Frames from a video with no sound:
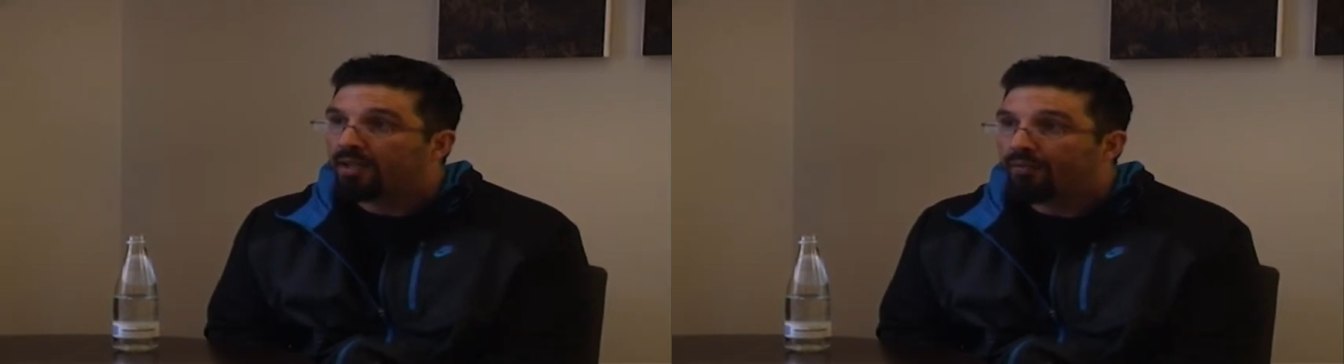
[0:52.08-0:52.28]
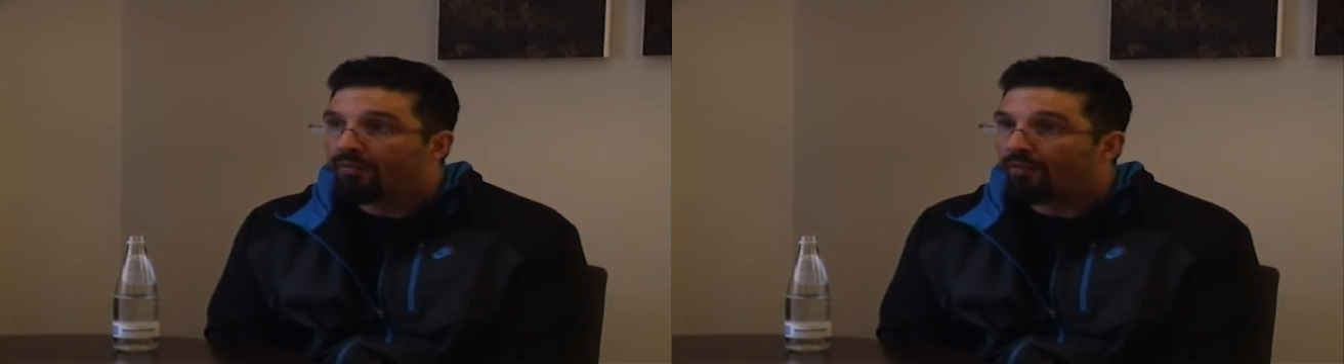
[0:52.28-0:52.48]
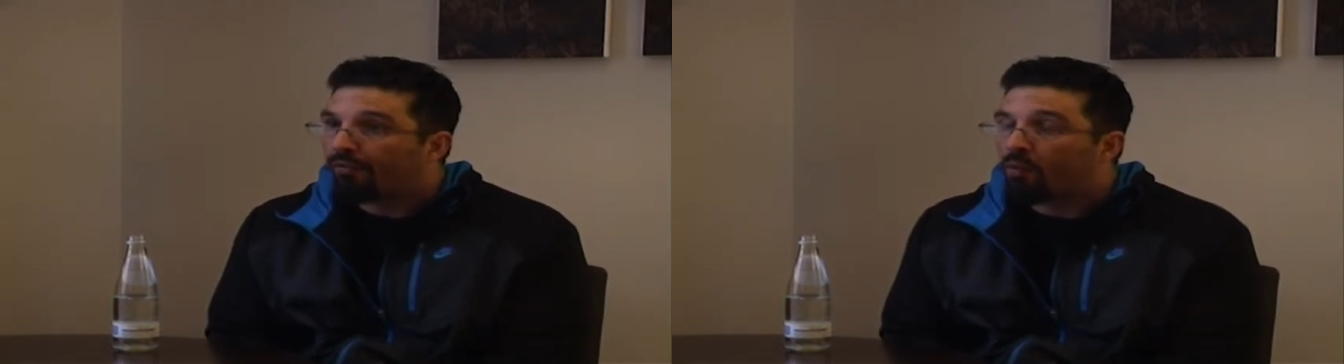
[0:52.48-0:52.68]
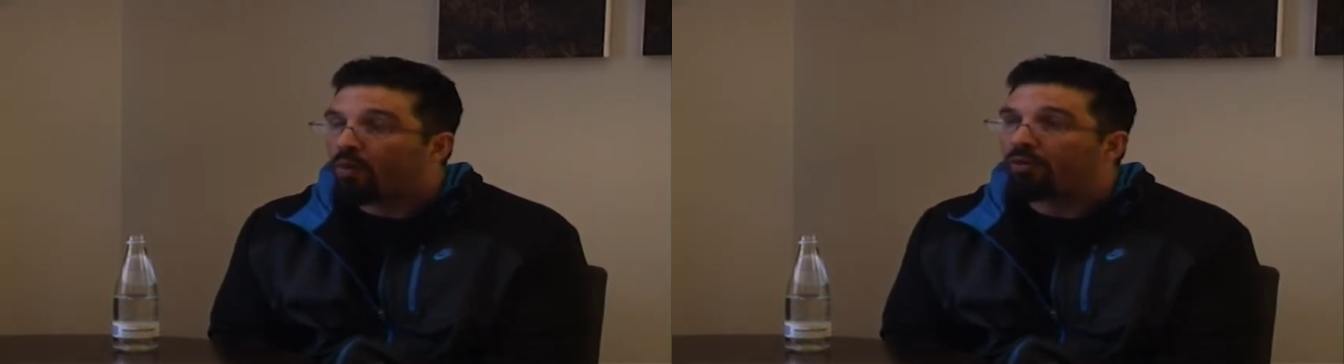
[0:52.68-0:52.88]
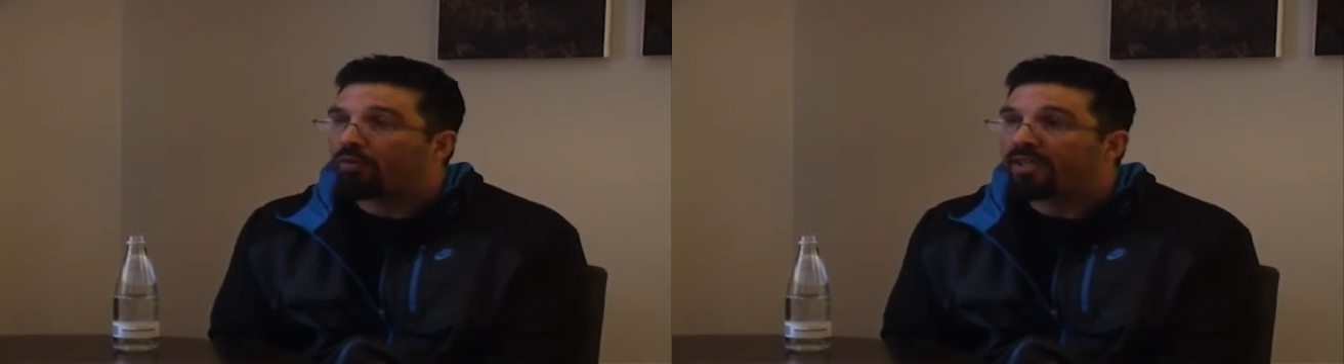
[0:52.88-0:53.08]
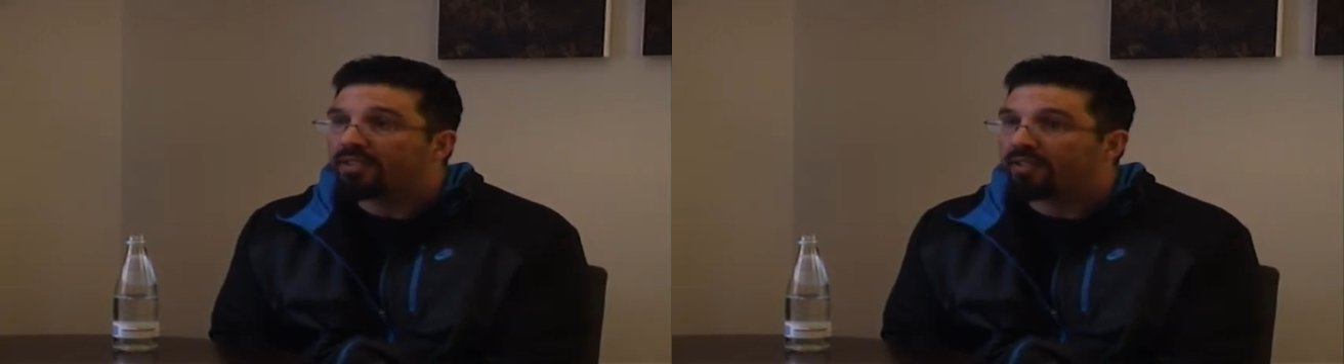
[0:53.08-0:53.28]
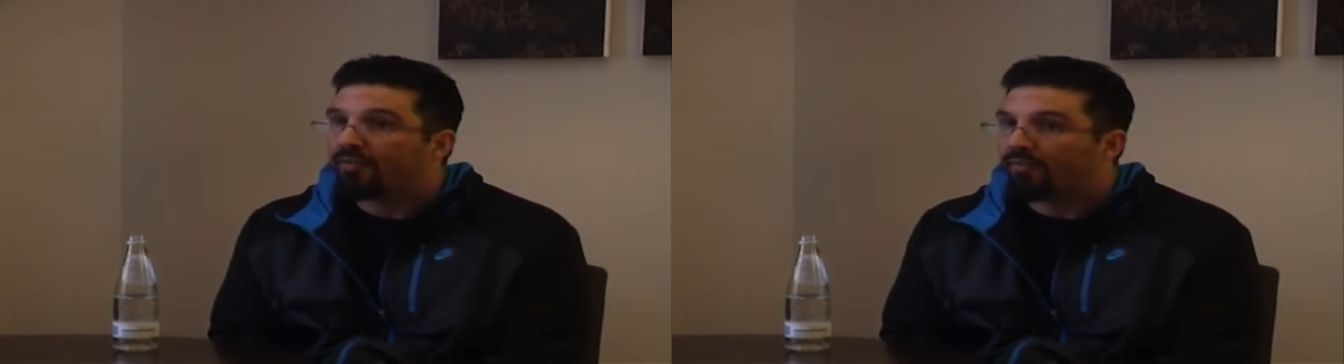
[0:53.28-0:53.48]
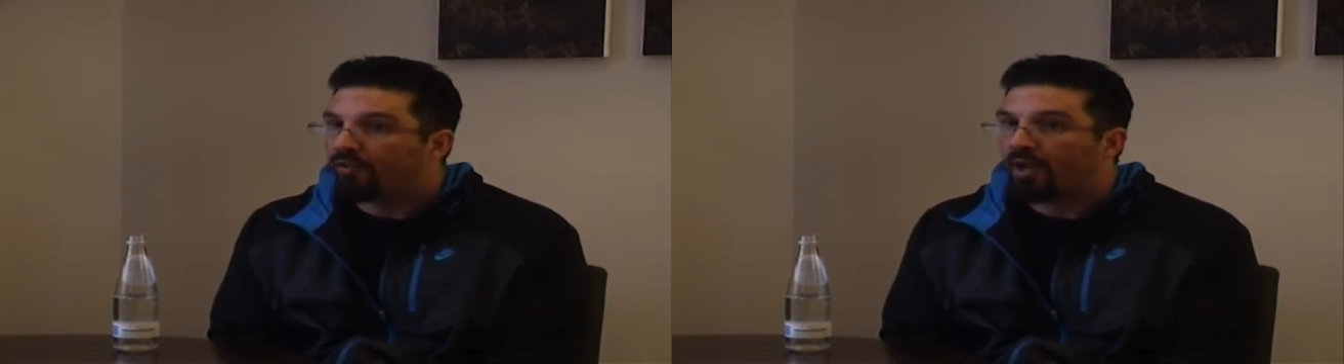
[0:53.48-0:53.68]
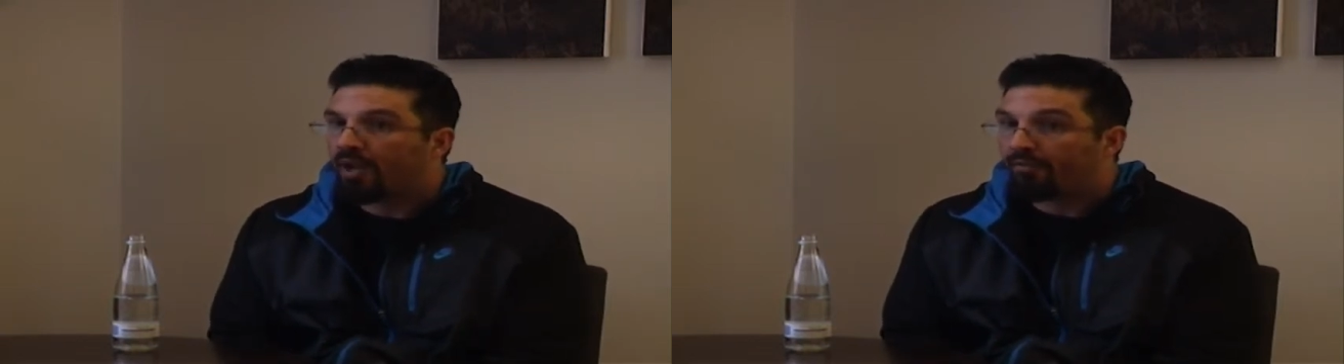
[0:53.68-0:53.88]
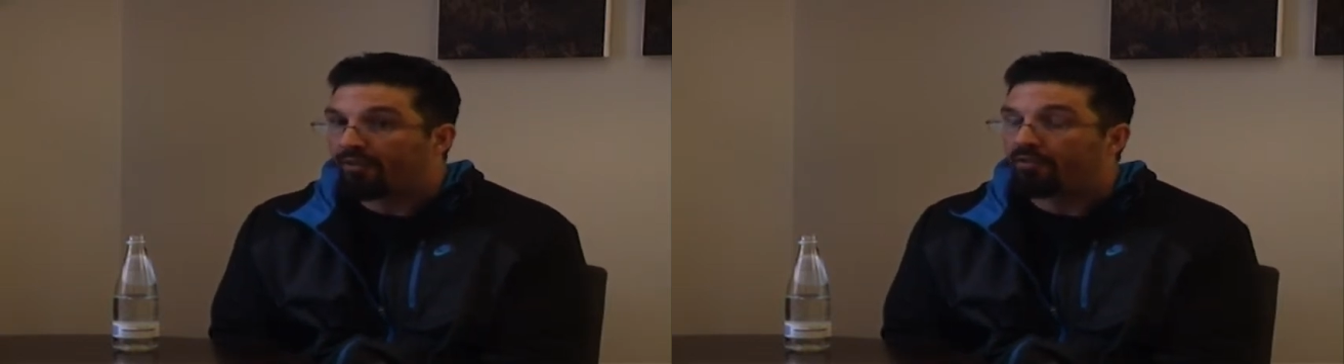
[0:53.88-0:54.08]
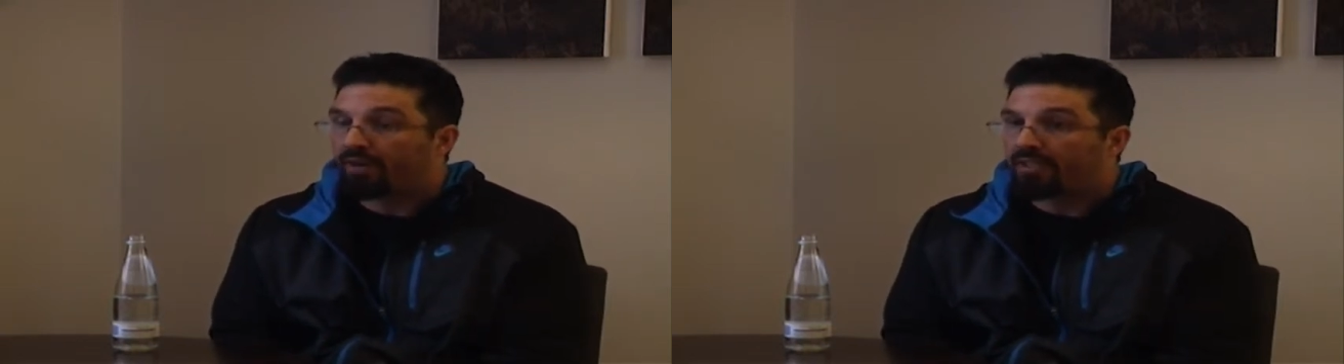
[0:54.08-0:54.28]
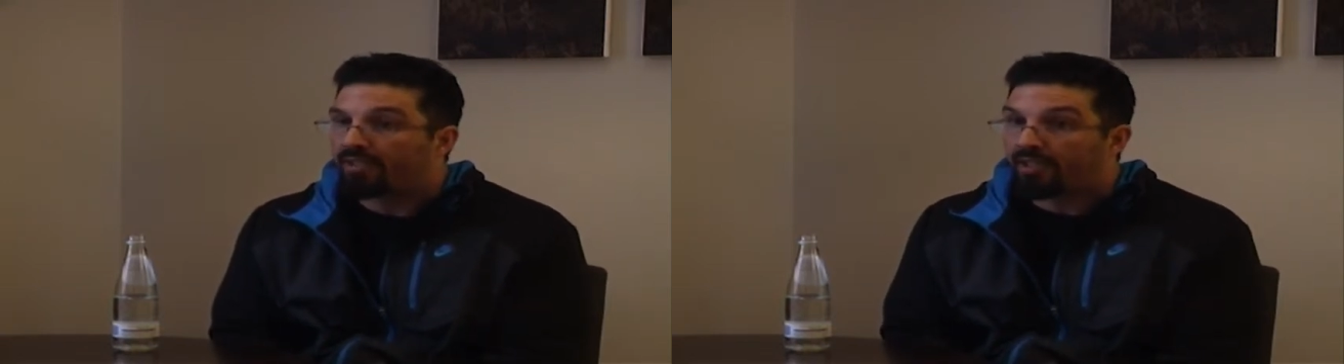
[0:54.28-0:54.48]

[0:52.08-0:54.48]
For what reason? For the reason